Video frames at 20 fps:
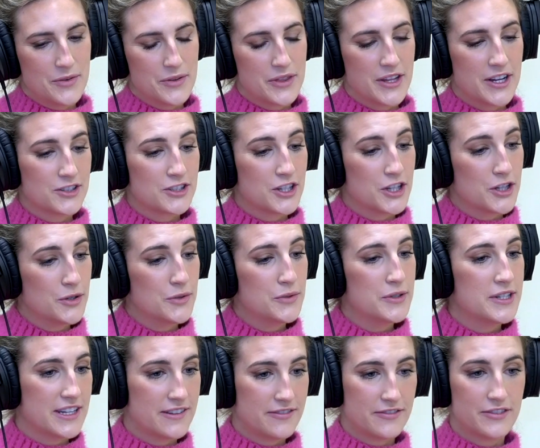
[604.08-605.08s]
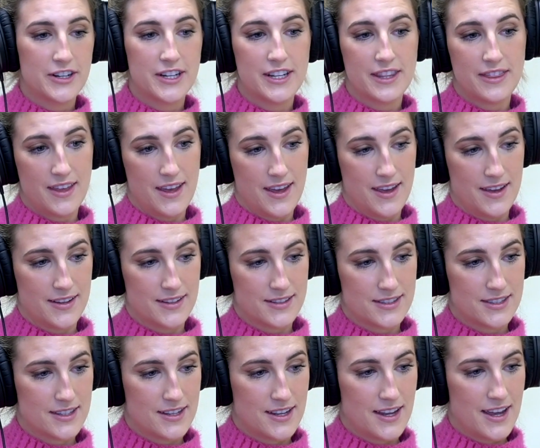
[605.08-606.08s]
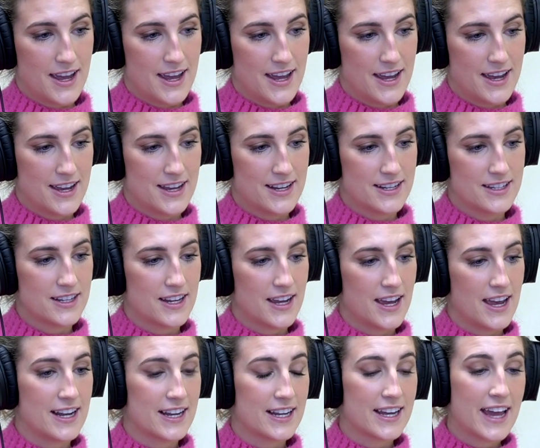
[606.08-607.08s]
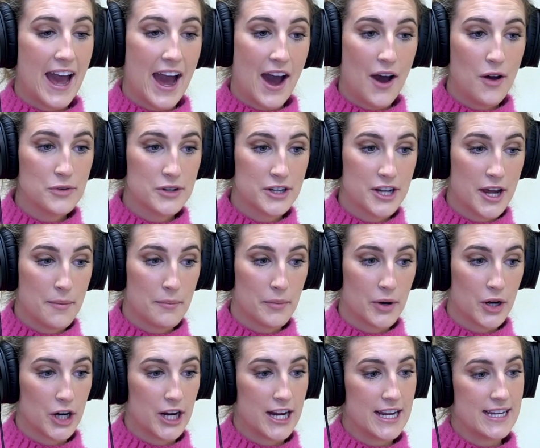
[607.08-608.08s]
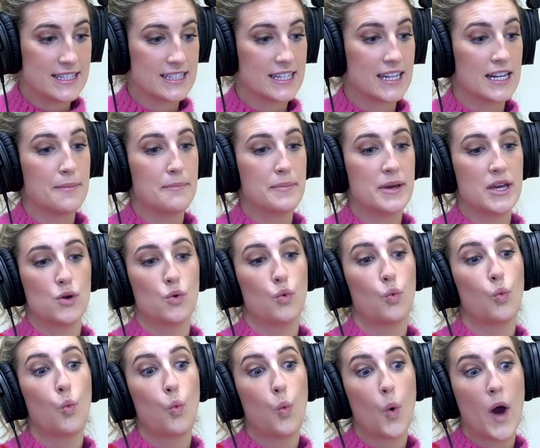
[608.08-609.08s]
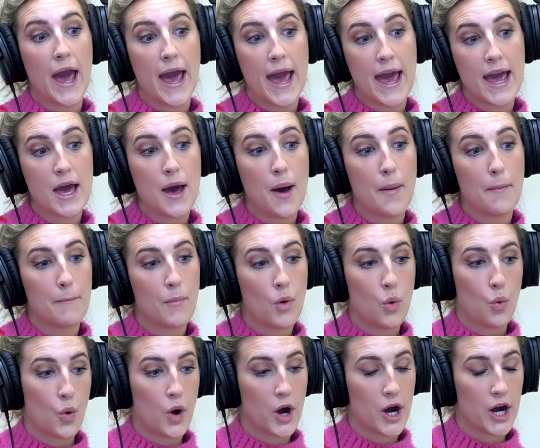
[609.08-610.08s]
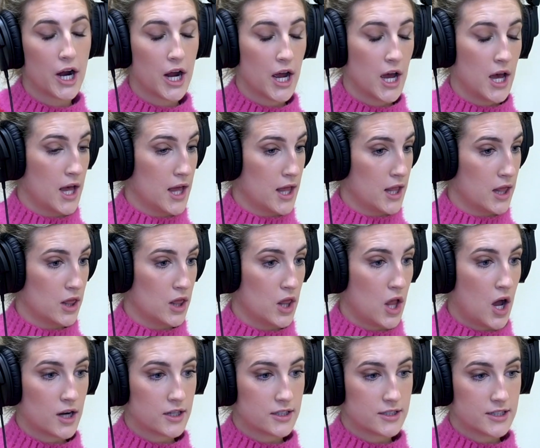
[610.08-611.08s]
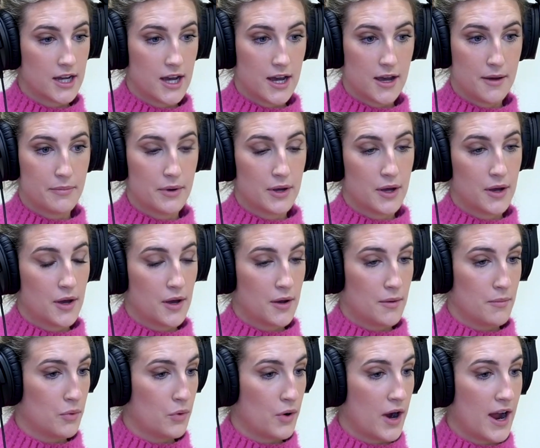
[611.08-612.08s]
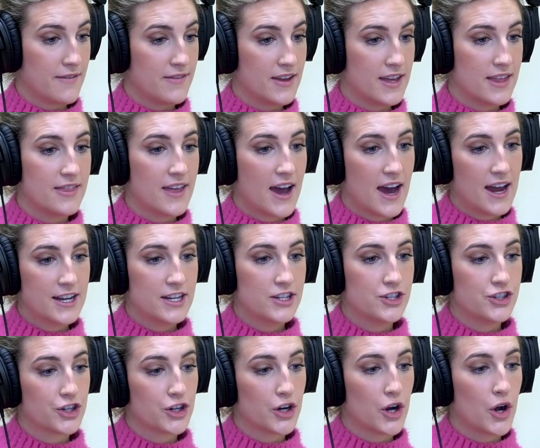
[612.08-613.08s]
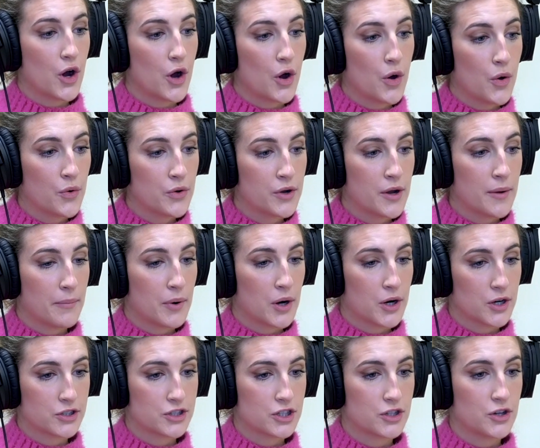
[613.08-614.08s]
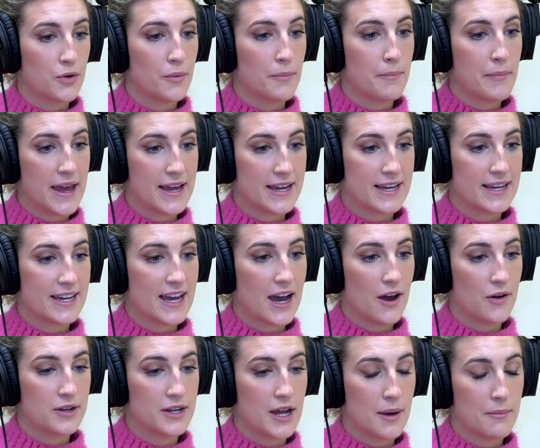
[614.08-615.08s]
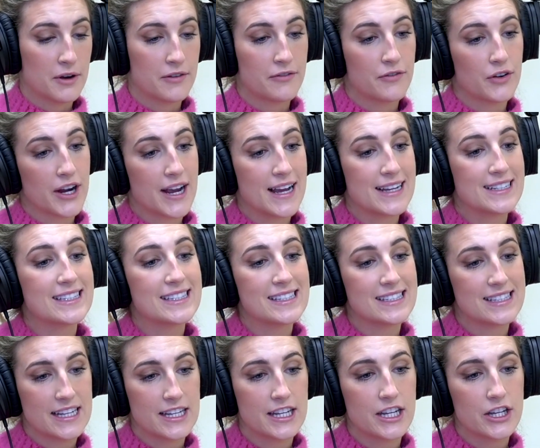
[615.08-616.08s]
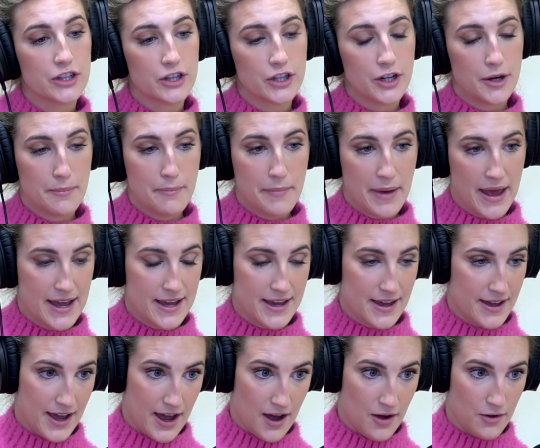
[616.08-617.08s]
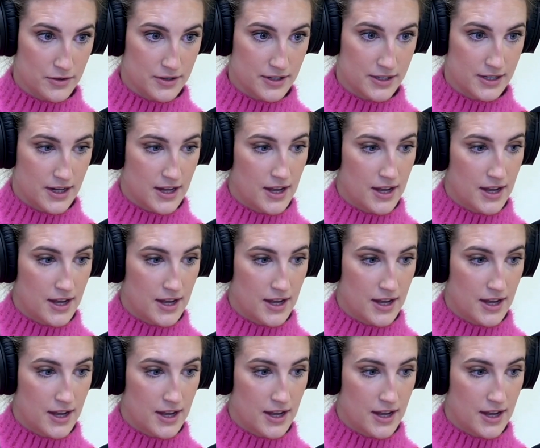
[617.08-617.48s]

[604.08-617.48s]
they're two different things. And an account number is going to be way more locked up, private. That is your own personal bank account number for a singular bank account.